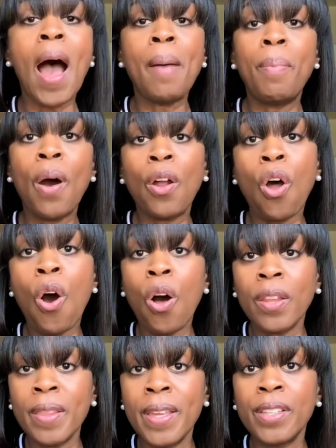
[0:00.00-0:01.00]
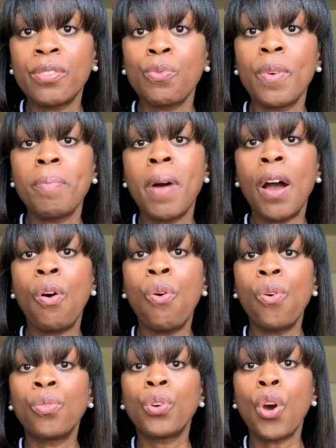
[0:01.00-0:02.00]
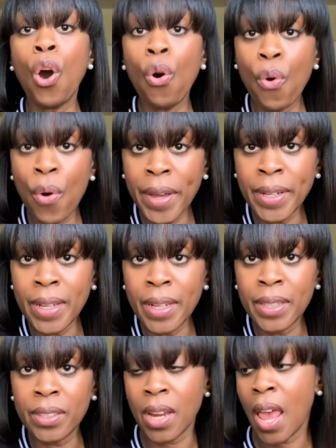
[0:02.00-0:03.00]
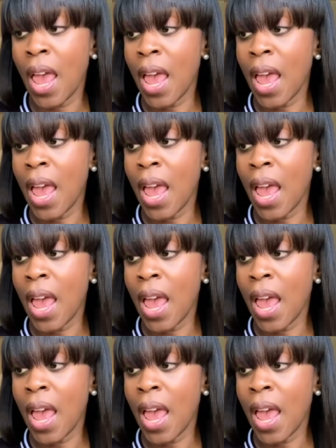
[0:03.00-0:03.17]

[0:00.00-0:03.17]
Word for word: I bought all of this with my own coinage.